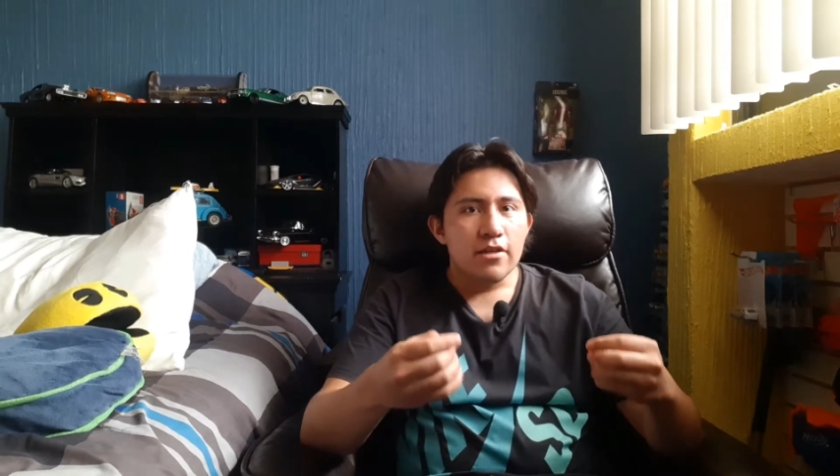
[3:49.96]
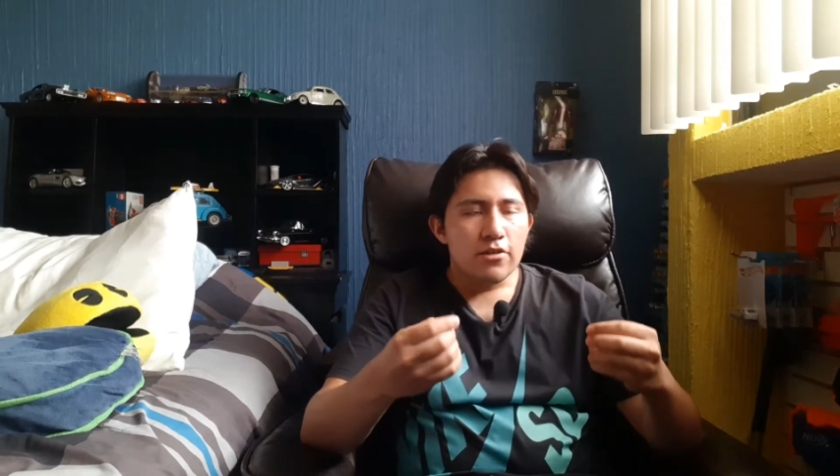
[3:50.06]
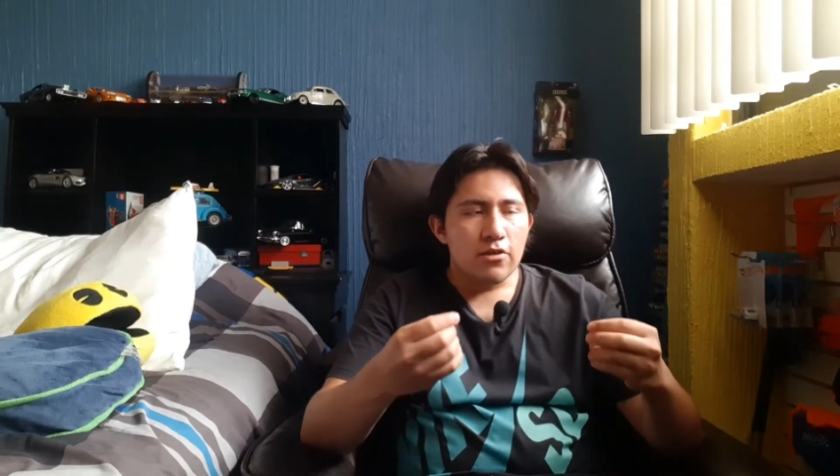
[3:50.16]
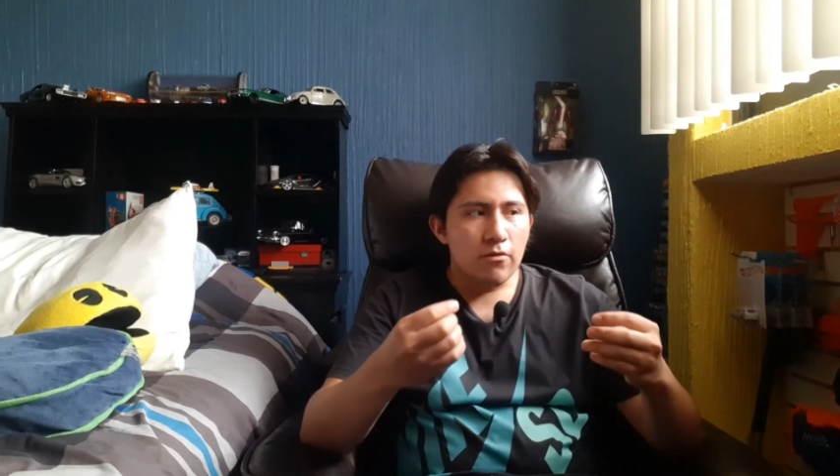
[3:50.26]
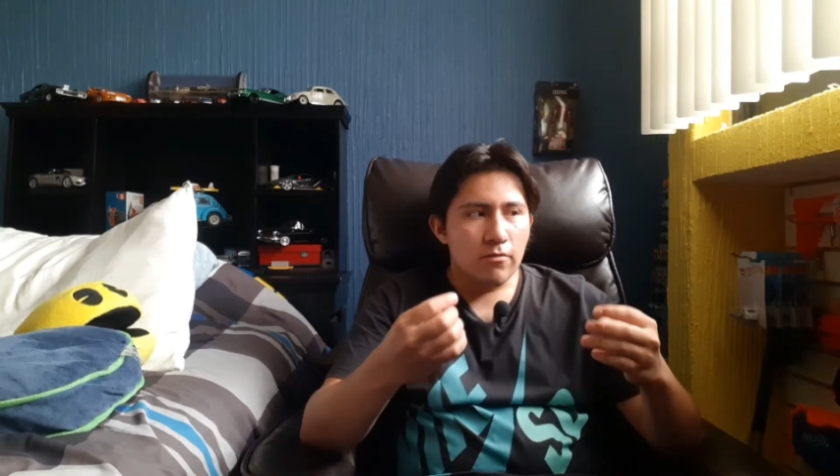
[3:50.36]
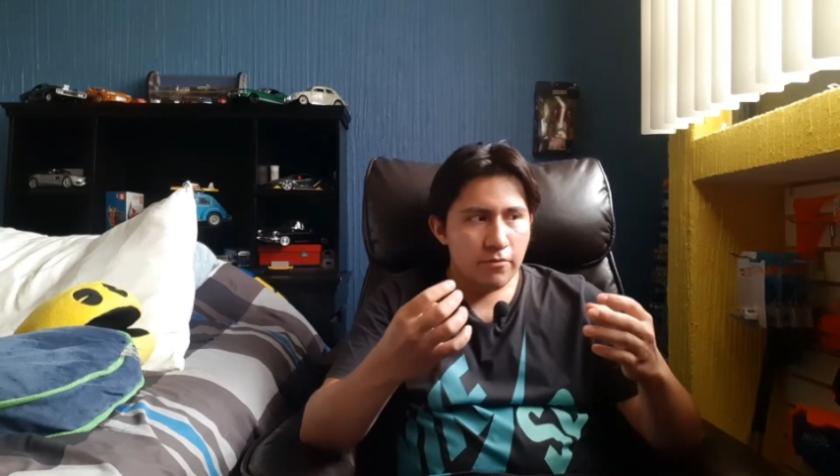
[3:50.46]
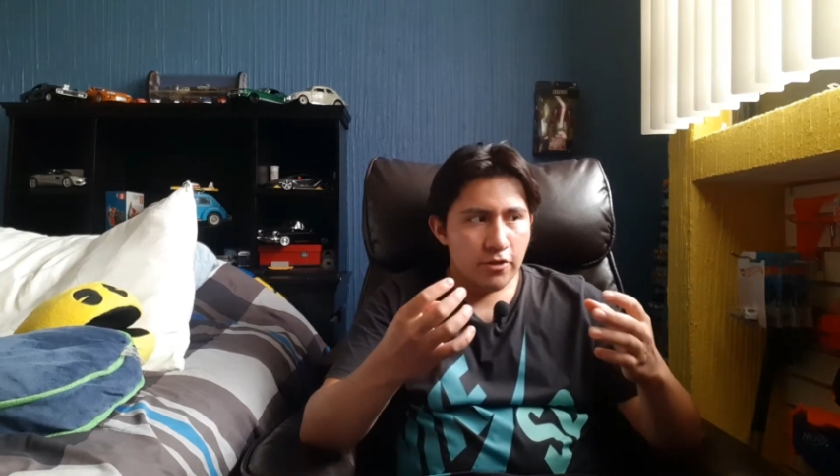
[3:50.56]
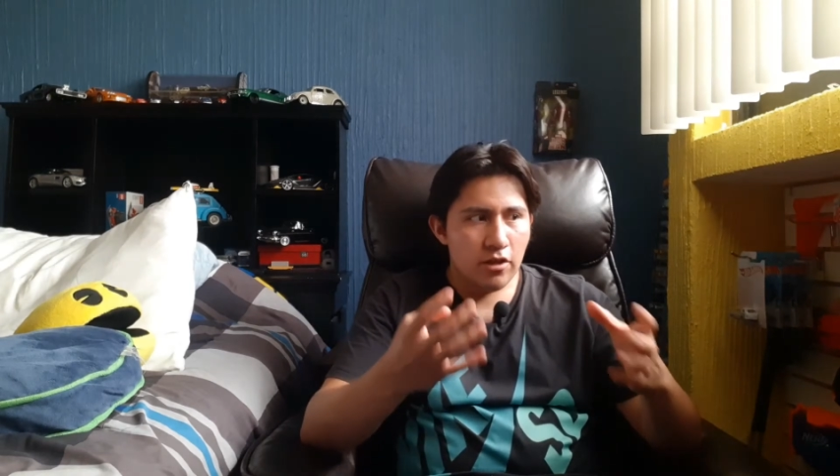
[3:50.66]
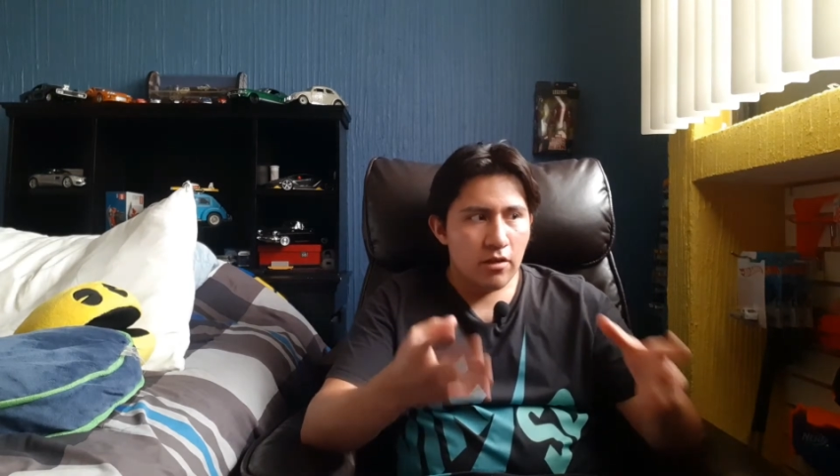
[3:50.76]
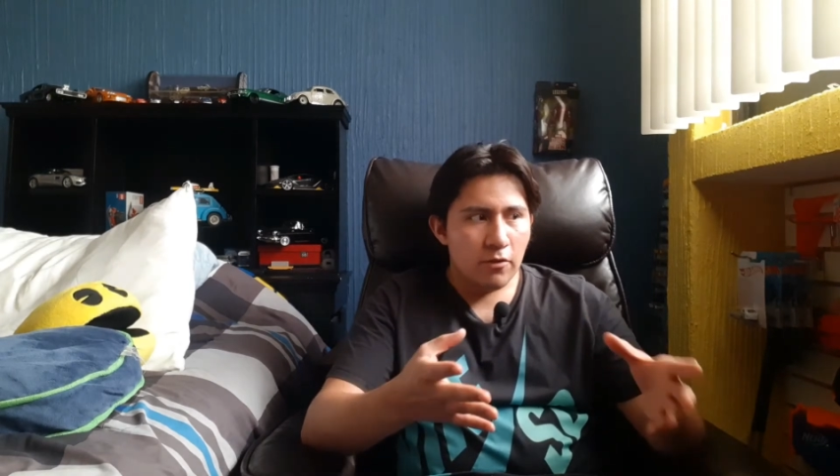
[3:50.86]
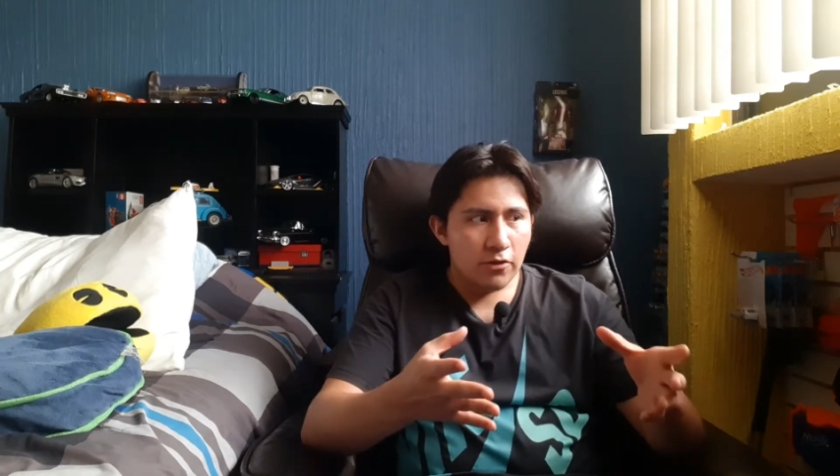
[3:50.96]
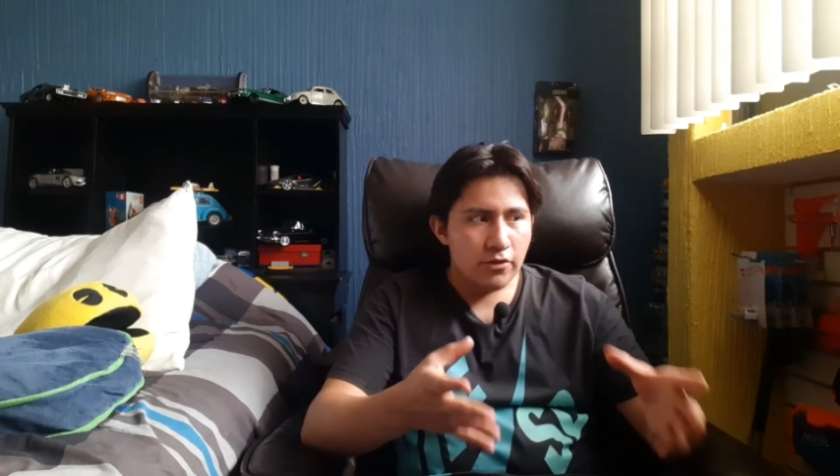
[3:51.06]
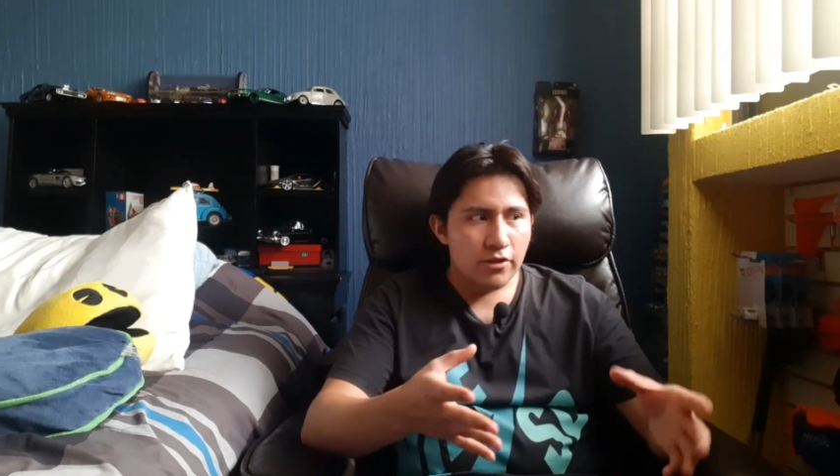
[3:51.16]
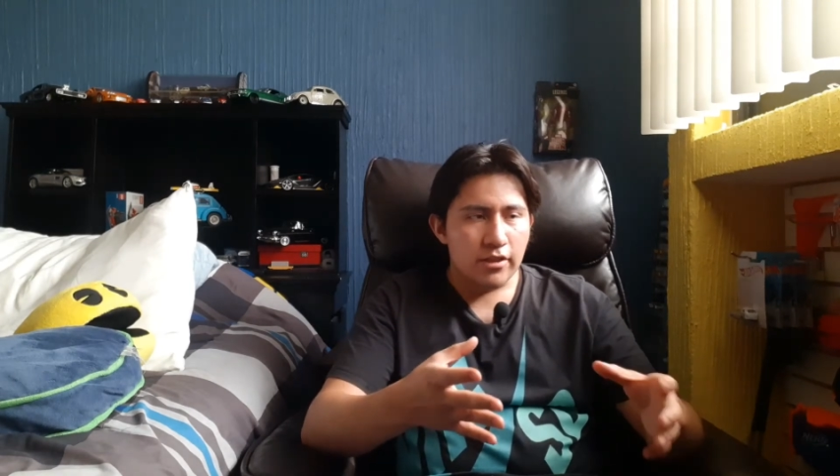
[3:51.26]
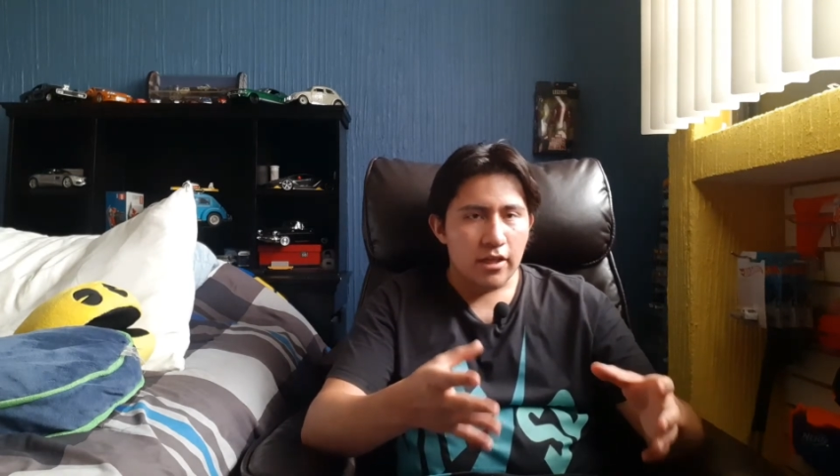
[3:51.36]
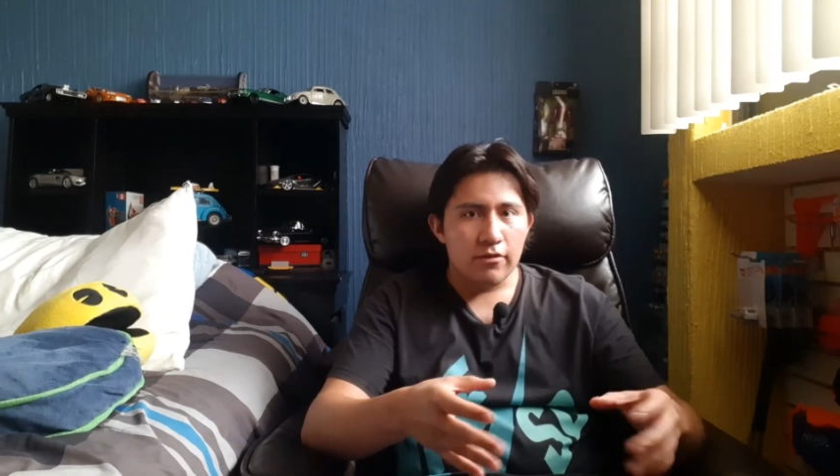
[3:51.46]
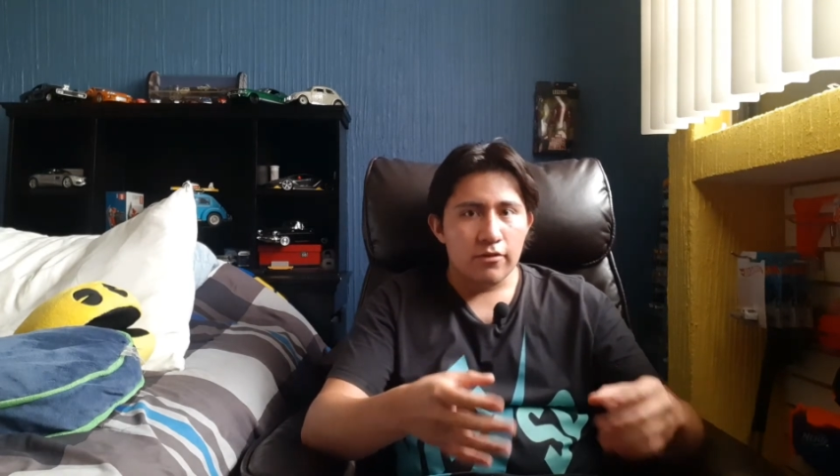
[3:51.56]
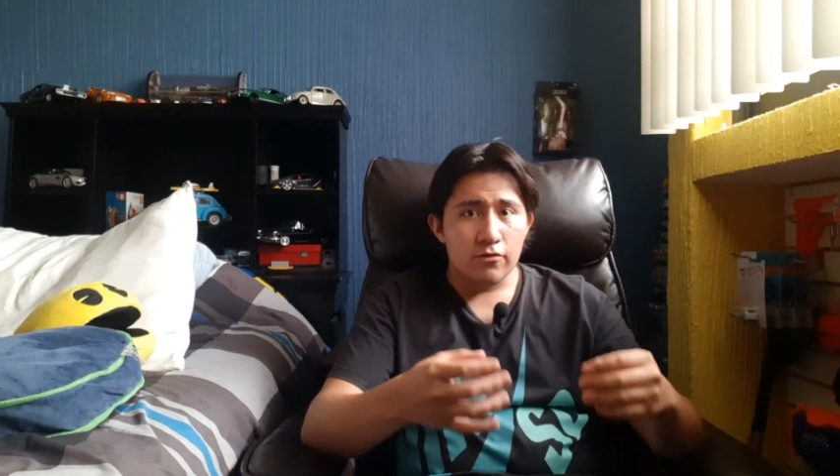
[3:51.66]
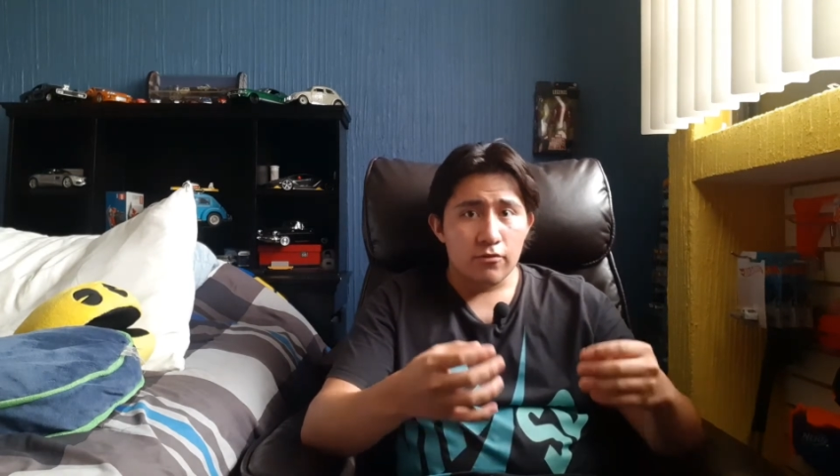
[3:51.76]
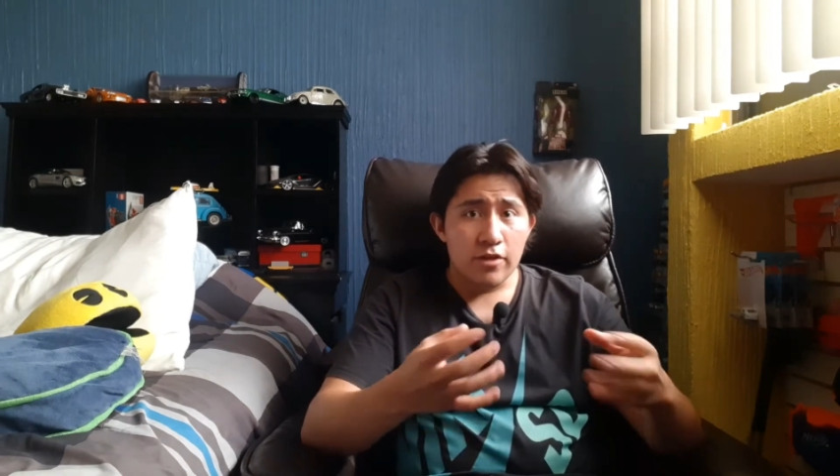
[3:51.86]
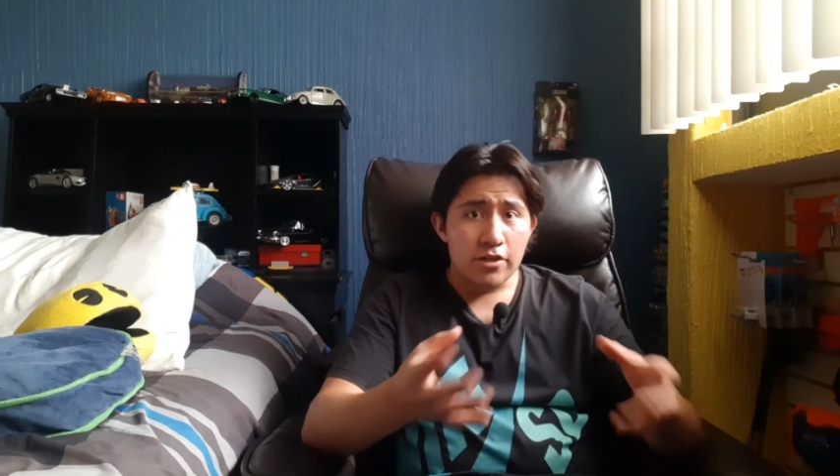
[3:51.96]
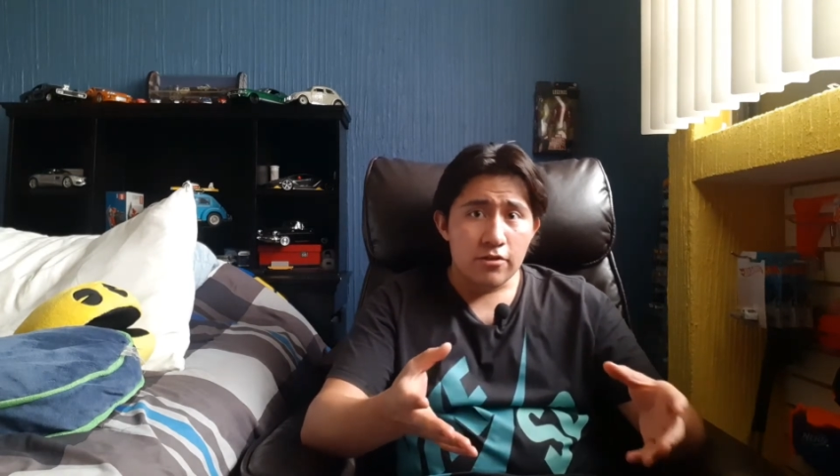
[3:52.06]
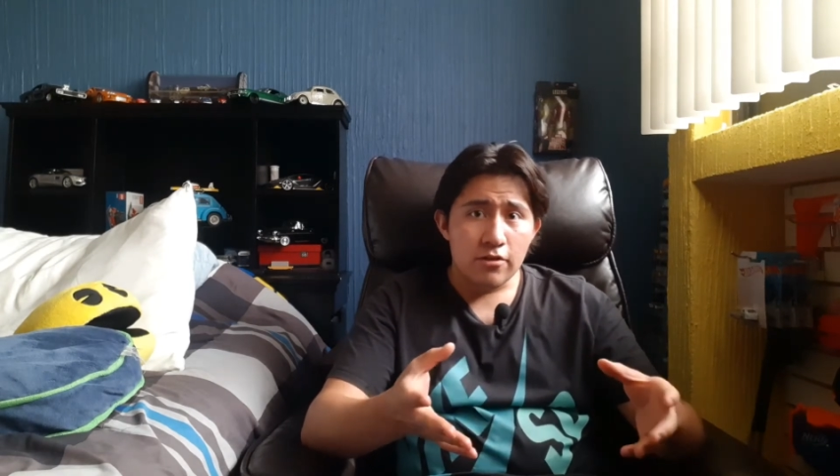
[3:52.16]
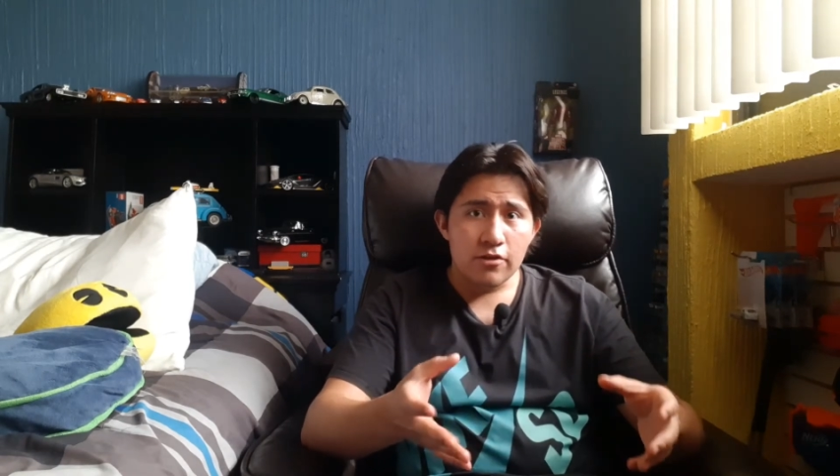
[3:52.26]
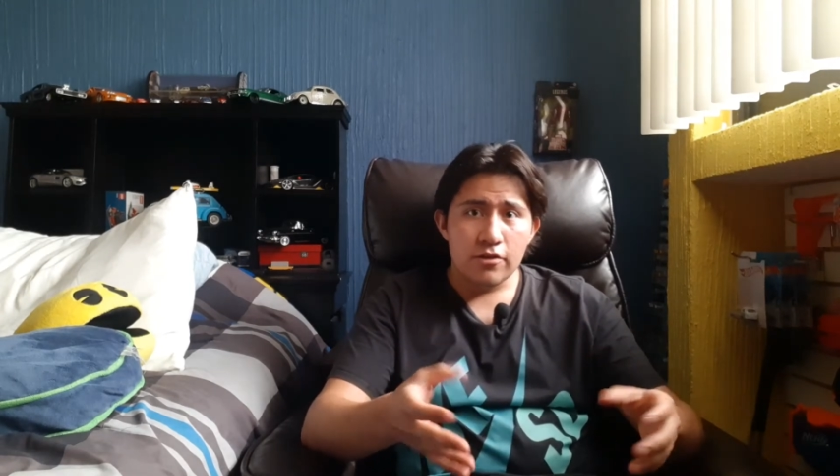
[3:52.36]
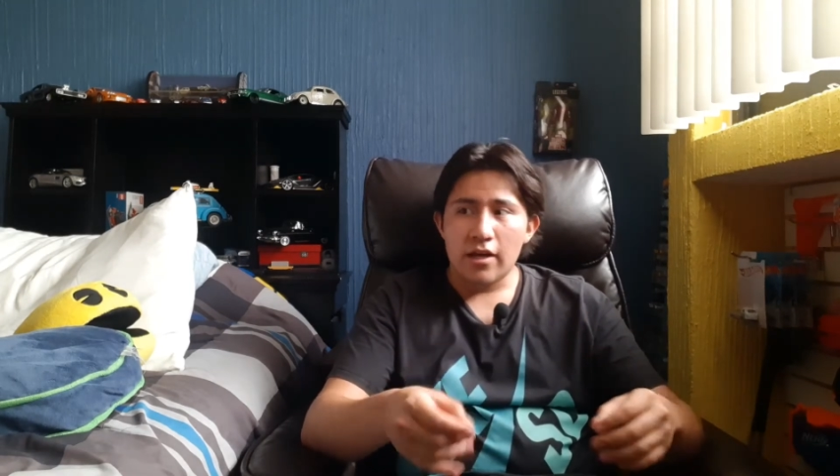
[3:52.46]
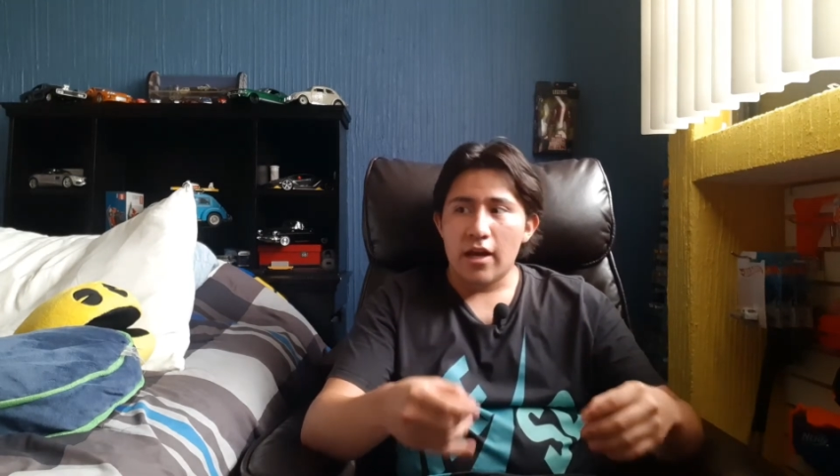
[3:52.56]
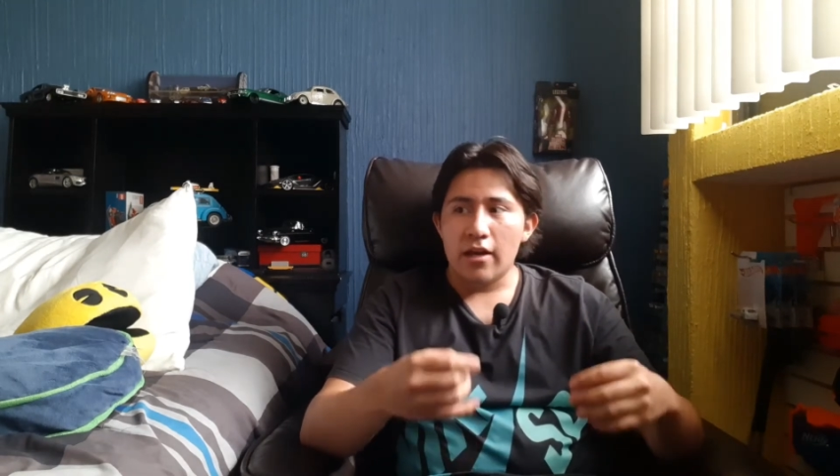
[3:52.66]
So General Motors started to research